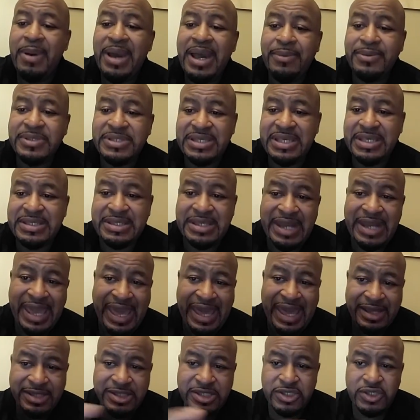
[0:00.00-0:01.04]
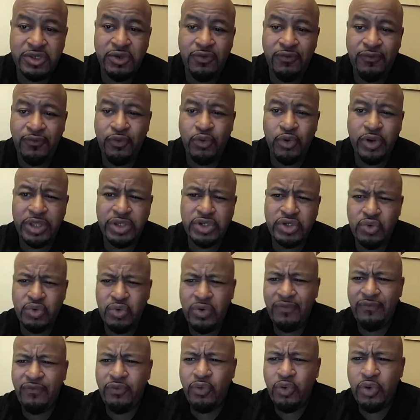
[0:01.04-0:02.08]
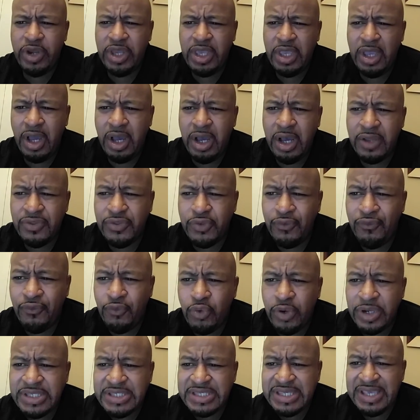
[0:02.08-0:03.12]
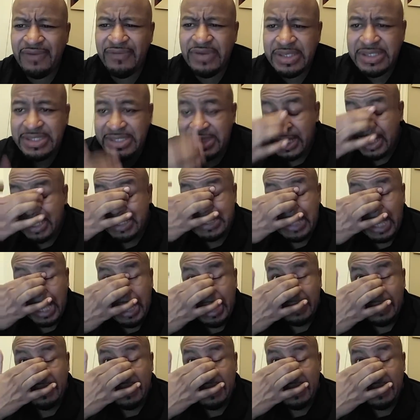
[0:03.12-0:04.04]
The Bible says in Acts 2, 42 and 40 uh, through 47, it says,